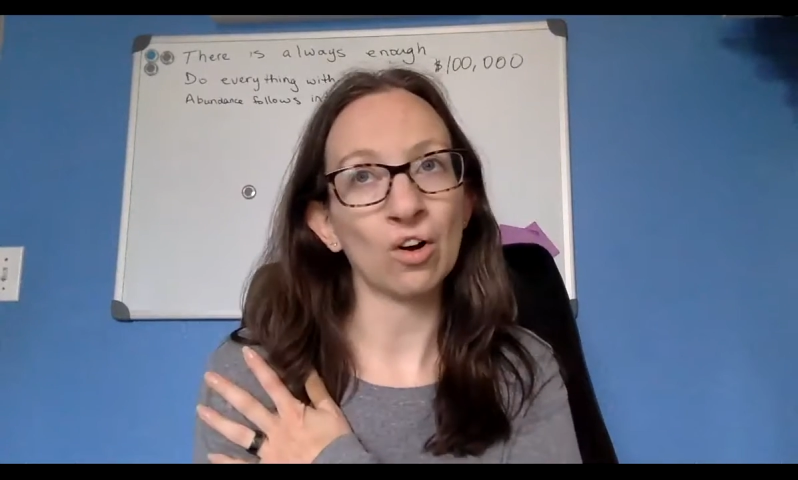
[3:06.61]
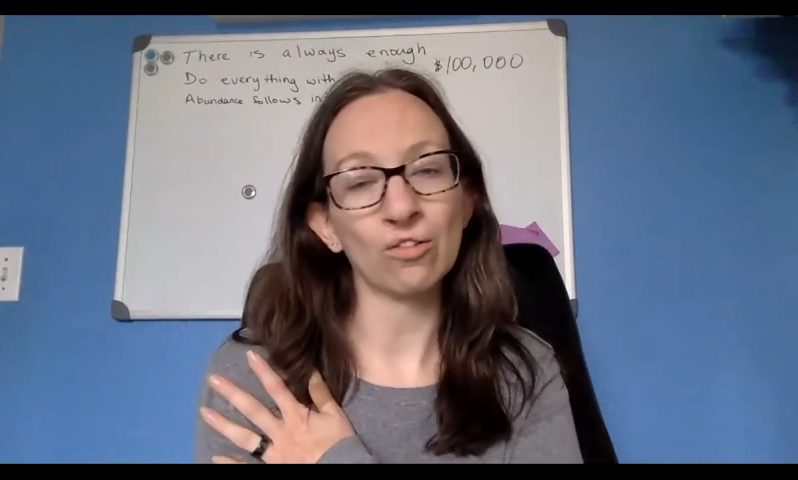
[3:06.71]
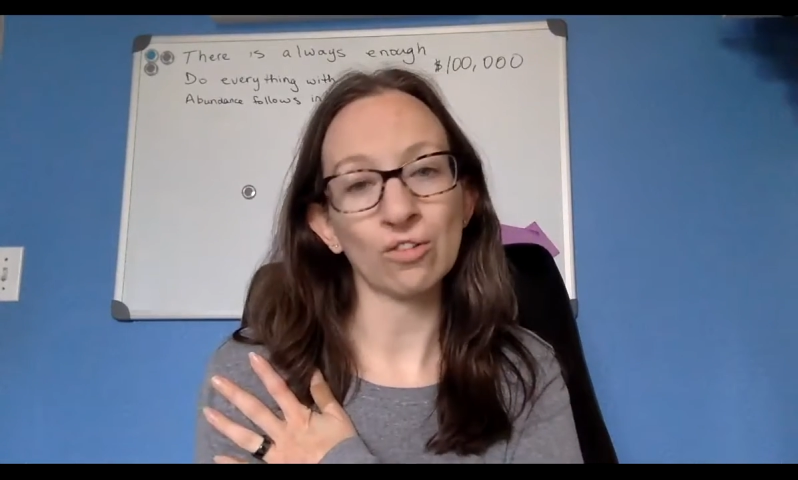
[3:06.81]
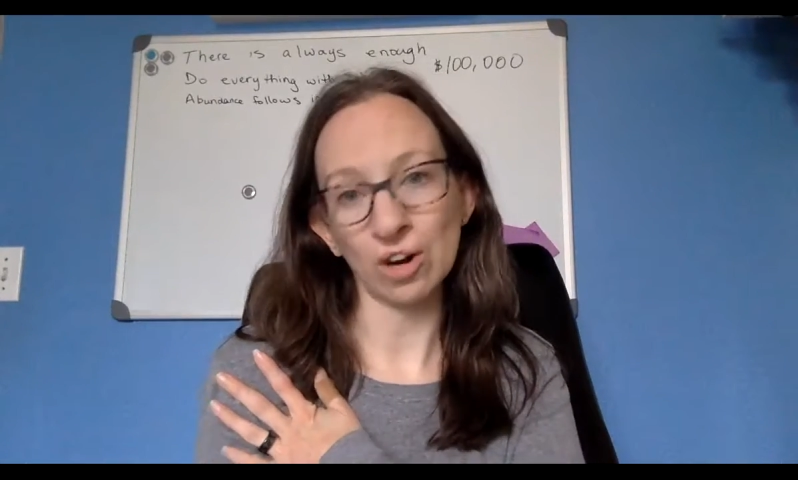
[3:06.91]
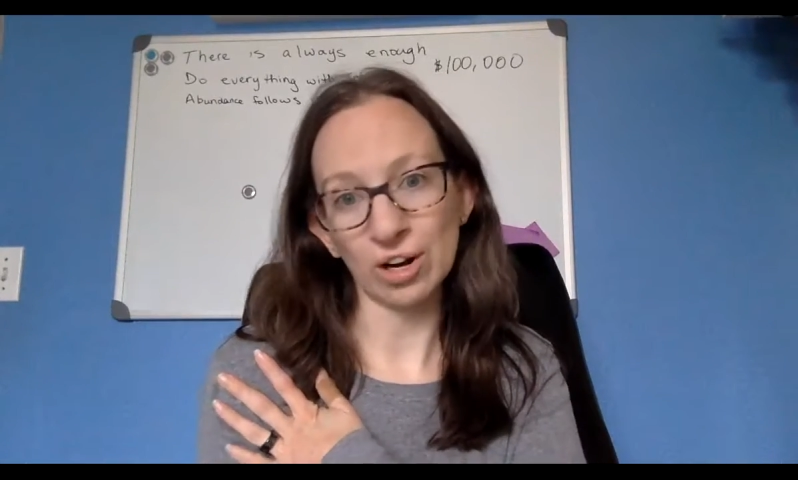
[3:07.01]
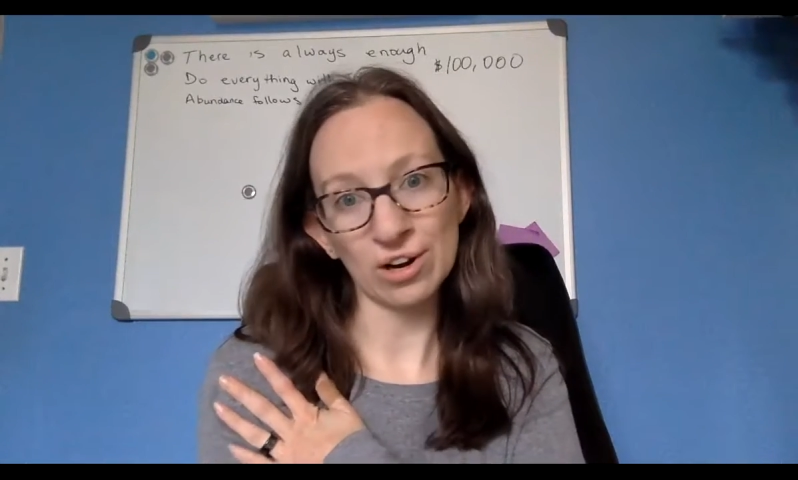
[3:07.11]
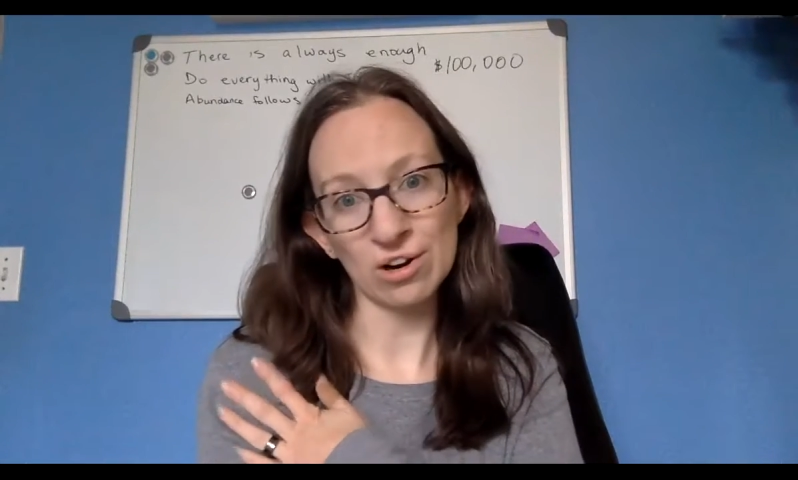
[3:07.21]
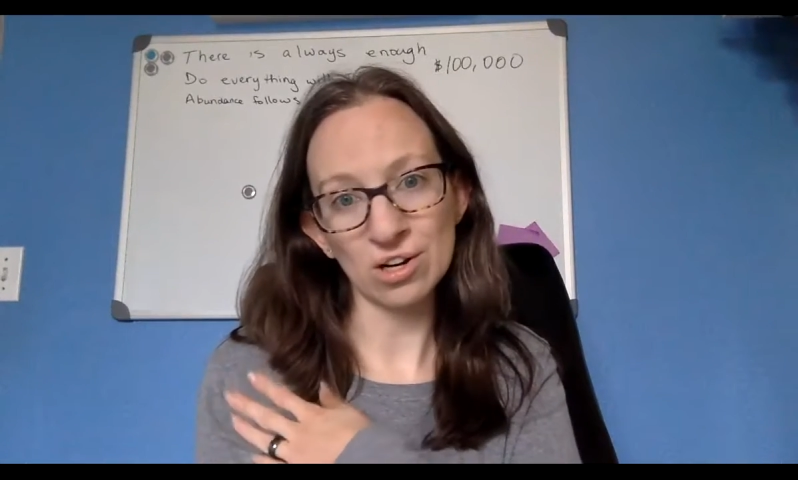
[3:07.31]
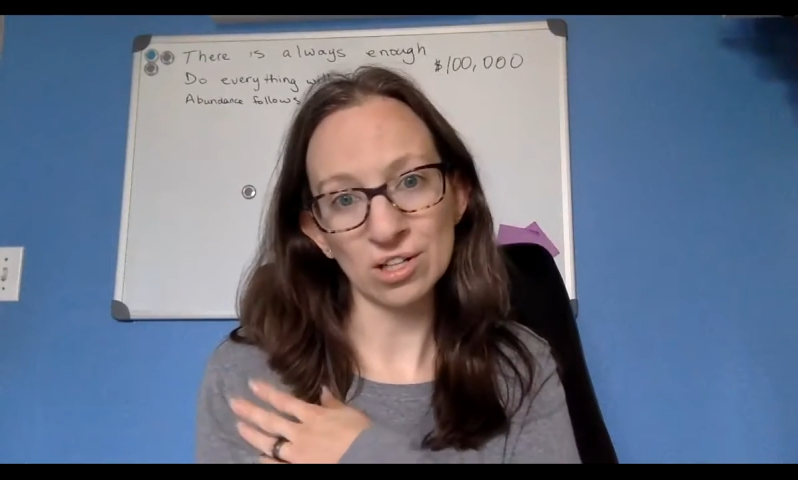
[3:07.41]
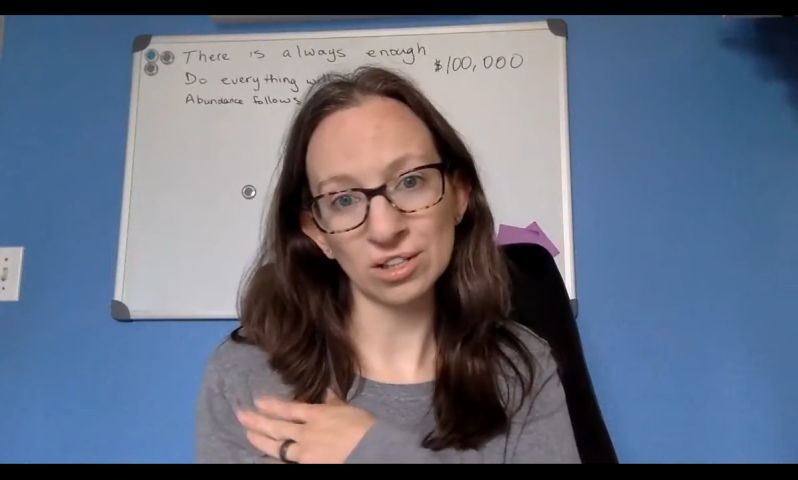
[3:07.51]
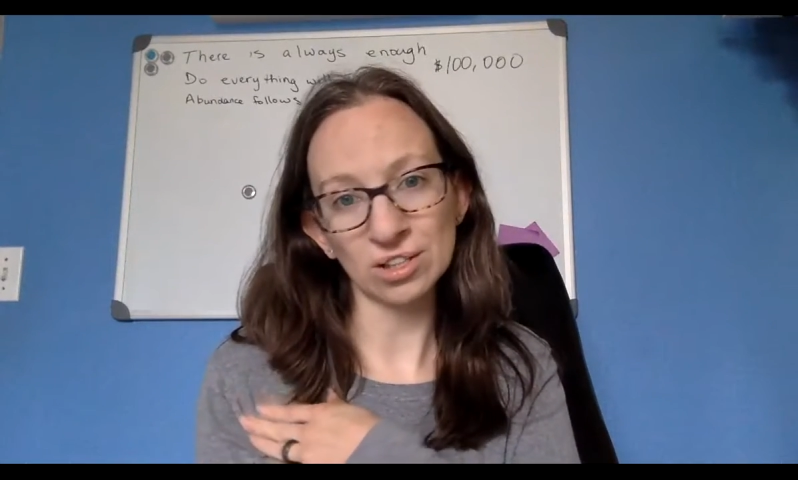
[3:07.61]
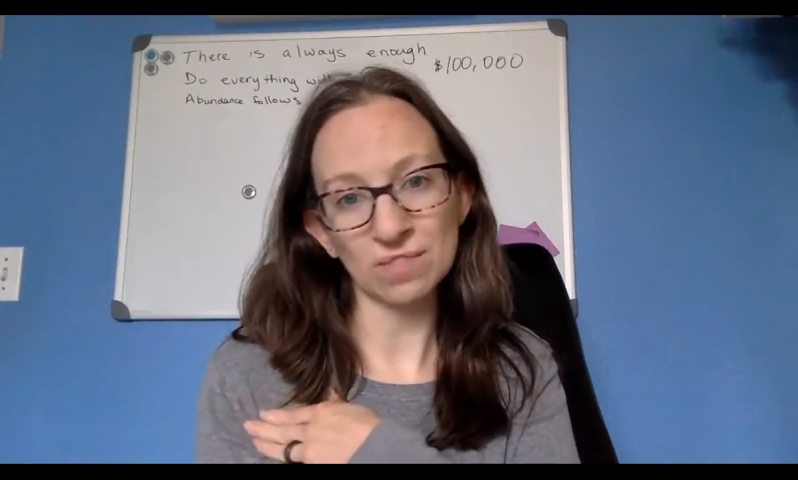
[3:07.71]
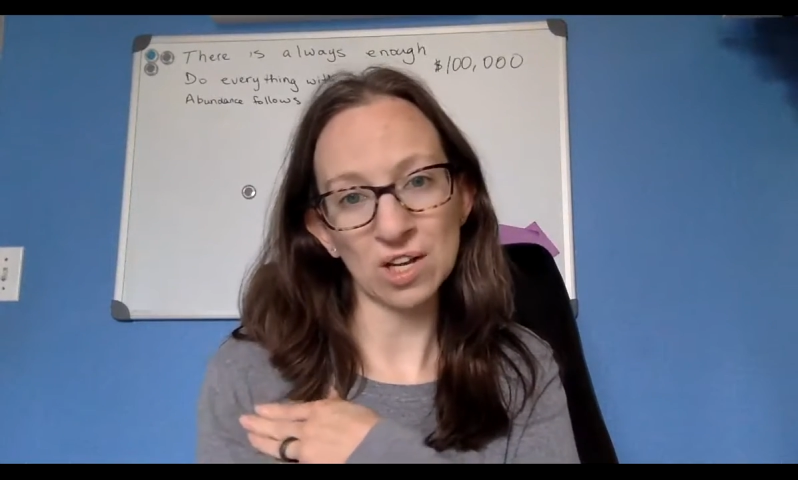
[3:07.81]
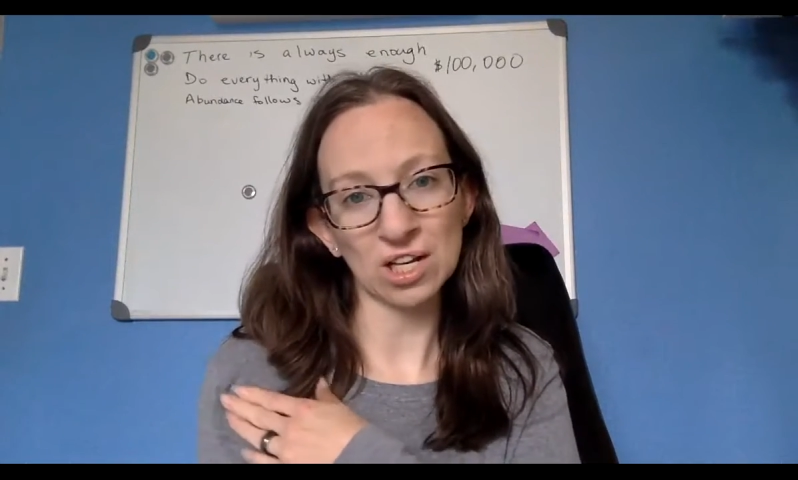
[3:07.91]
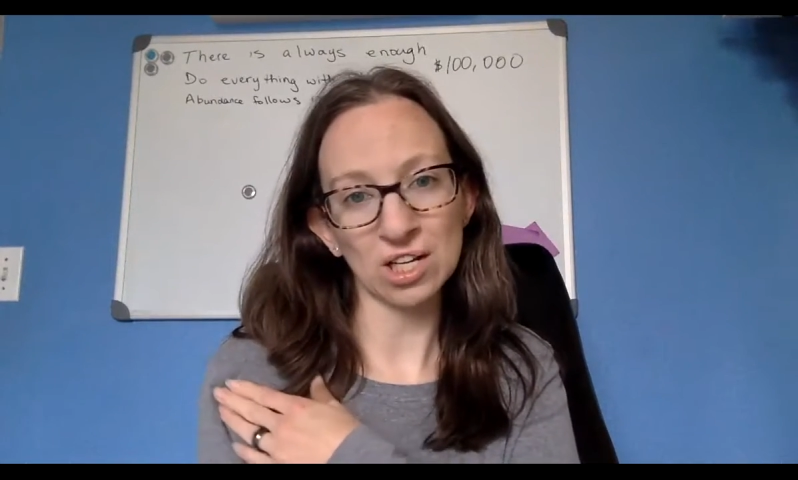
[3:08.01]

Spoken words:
over a year and it seemed like